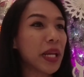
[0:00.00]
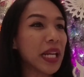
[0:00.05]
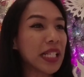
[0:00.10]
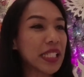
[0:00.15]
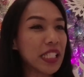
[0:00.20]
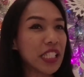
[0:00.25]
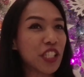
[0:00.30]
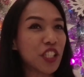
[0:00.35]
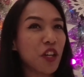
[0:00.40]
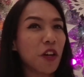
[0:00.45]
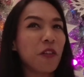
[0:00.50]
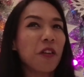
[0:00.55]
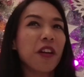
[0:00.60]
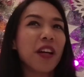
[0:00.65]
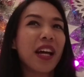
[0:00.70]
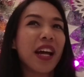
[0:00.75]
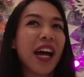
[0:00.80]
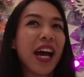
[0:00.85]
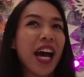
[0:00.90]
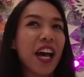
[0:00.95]
But it's so...
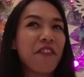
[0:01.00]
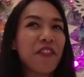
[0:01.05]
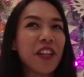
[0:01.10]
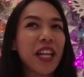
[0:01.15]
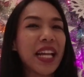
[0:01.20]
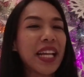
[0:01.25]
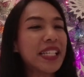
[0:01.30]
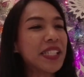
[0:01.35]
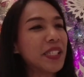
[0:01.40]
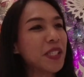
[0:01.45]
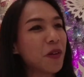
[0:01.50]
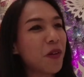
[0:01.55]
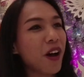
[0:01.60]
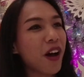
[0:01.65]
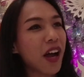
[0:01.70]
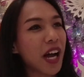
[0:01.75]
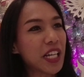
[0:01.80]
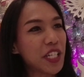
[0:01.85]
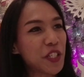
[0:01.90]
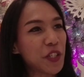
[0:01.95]
I feel like it's so
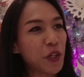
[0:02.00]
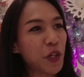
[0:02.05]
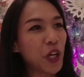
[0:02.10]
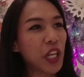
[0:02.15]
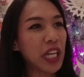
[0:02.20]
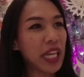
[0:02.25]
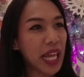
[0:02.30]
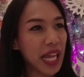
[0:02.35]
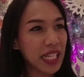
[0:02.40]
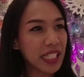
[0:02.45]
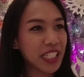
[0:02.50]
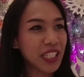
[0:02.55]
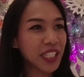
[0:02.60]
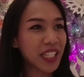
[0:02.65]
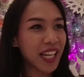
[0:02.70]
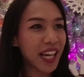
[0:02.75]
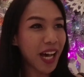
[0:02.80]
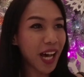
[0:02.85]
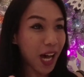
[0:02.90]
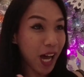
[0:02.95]
hard to connect
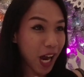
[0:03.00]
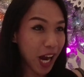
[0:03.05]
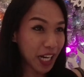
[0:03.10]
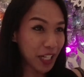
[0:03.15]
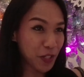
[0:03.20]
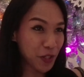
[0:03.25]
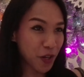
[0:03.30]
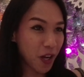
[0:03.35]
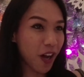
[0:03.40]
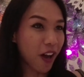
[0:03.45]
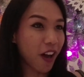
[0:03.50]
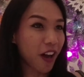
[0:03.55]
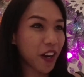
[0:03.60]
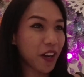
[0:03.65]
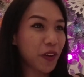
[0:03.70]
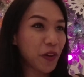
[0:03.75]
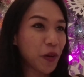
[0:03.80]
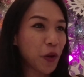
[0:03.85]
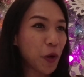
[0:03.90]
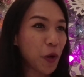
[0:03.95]
heart to
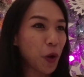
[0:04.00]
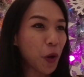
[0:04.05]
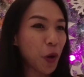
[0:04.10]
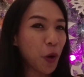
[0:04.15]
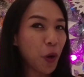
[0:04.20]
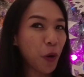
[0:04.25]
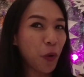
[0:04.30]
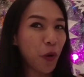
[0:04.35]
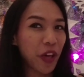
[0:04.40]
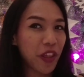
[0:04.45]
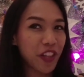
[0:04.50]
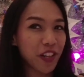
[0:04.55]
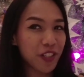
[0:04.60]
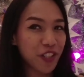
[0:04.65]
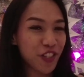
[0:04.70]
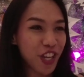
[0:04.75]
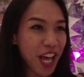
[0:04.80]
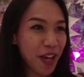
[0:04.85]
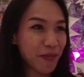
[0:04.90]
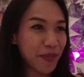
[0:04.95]
heart with
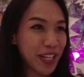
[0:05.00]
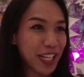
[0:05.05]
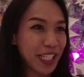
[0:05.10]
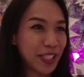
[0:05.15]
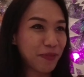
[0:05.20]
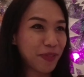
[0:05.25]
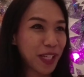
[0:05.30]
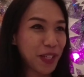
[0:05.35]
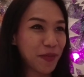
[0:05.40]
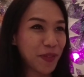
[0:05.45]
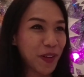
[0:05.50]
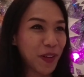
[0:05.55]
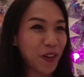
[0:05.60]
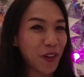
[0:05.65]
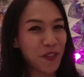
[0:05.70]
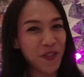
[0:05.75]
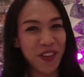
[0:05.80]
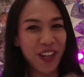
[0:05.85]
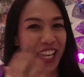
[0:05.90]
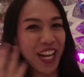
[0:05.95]
Japanese people.
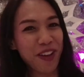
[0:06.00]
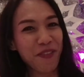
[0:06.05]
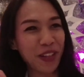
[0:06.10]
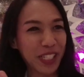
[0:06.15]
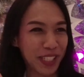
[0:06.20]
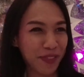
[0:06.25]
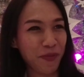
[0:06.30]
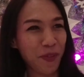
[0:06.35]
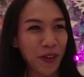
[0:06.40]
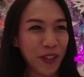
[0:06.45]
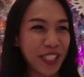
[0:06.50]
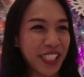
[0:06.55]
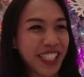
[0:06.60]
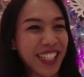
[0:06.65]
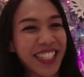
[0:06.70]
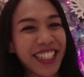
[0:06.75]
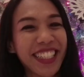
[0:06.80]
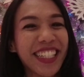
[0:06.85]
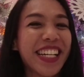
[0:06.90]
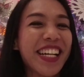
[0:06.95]
Oh my God, I'm
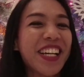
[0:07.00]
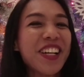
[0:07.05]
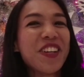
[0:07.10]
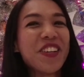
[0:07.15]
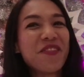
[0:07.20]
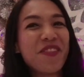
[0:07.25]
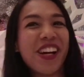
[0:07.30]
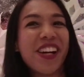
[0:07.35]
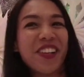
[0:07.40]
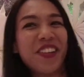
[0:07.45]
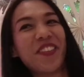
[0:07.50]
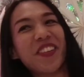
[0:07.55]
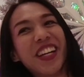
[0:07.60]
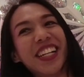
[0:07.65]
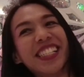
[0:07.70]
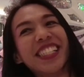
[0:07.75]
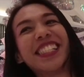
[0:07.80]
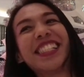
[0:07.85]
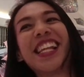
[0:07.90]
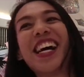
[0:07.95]
exposing my
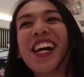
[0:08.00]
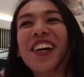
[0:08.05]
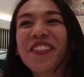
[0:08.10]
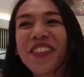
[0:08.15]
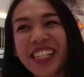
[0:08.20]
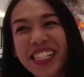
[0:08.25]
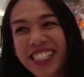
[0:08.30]
friends now.